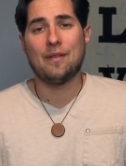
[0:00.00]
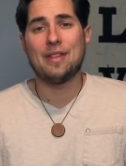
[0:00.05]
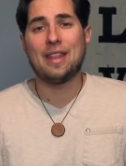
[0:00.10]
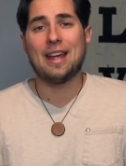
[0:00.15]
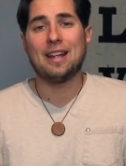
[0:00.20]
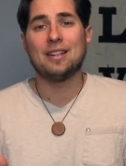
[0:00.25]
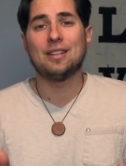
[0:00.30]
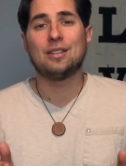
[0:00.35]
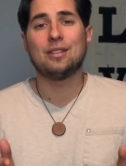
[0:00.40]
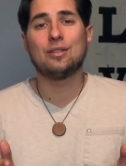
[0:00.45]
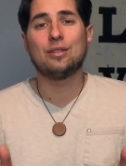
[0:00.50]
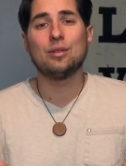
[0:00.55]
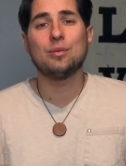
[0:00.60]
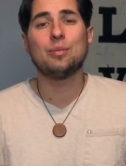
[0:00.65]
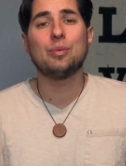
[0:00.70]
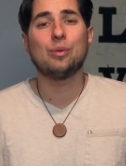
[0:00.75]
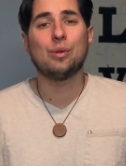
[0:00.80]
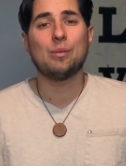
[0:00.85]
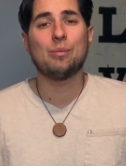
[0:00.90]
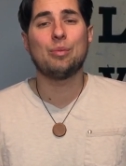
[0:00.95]
that is
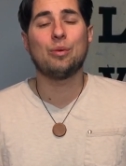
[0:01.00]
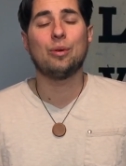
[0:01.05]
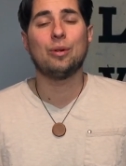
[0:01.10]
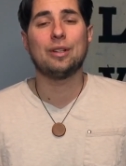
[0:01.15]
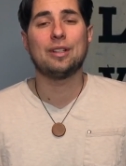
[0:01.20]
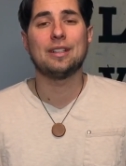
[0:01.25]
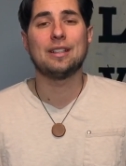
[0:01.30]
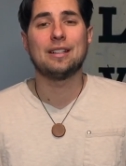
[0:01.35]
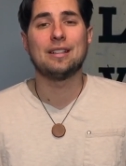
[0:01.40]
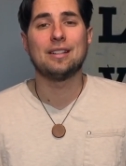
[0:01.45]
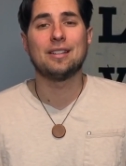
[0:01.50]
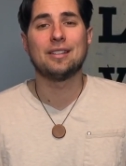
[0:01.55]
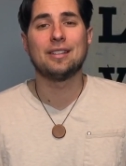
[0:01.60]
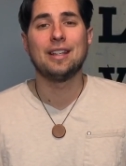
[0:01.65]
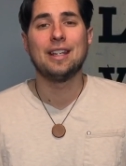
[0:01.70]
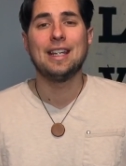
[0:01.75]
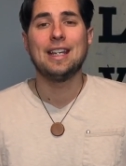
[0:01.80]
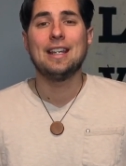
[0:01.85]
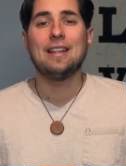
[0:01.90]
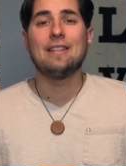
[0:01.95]
super important
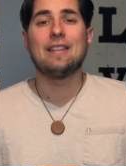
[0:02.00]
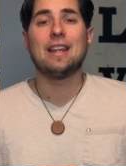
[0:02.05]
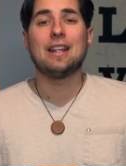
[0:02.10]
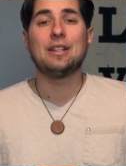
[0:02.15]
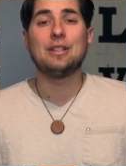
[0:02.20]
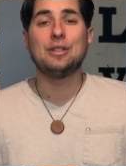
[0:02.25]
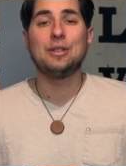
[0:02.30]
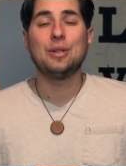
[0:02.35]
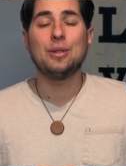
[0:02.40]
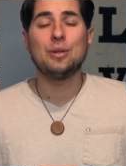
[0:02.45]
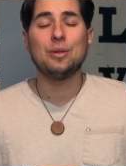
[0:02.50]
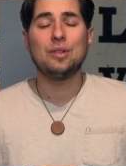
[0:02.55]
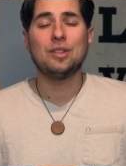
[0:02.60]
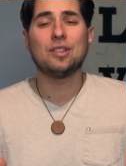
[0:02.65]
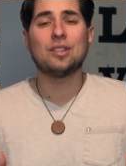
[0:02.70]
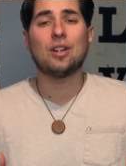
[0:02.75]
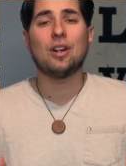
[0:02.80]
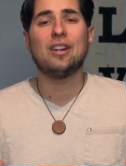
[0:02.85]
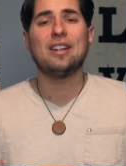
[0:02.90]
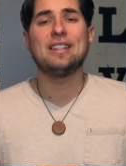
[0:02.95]
is that you
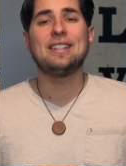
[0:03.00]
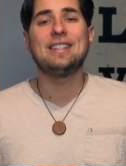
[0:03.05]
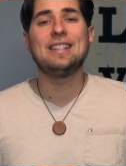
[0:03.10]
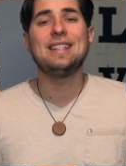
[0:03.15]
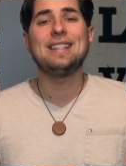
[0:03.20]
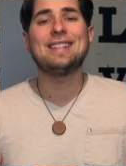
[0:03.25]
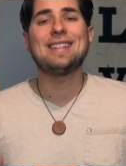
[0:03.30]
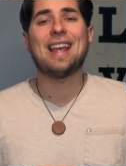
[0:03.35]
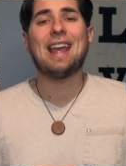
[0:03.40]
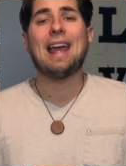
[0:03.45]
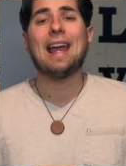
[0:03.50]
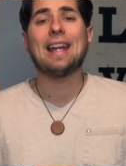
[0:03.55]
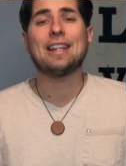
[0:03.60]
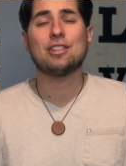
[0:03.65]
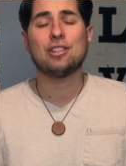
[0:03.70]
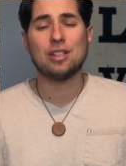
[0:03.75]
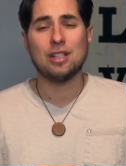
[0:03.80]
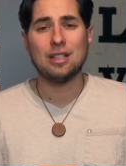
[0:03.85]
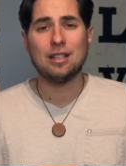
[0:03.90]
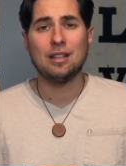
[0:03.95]
start
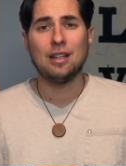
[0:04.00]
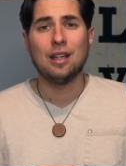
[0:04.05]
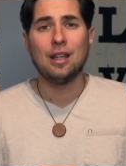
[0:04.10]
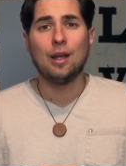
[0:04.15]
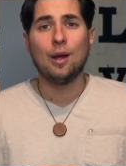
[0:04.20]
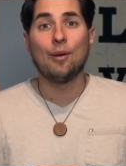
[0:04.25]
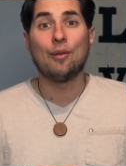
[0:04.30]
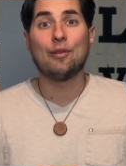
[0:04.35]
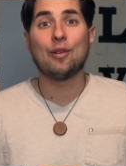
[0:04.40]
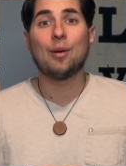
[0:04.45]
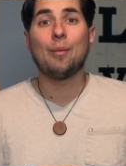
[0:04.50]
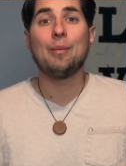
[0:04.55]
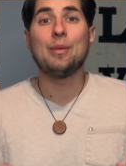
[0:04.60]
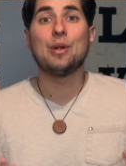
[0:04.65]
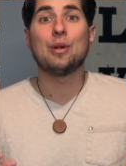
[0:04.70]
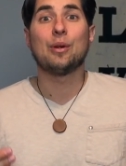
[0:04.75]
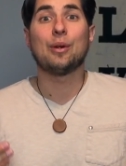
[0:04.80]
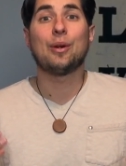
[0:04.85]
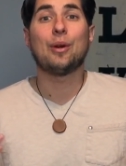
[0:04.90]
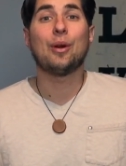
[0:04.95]
detaching from
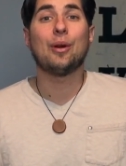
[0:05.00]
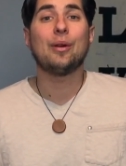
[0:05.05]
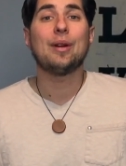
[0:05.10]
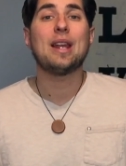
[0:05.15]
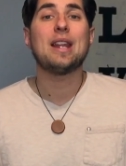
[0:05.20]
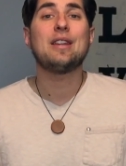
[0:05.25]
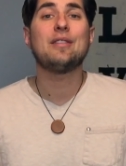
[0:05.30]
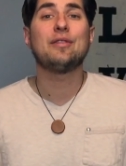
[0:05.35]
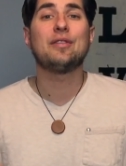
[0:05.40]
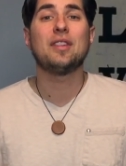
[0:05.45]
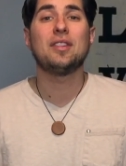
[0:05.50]
your current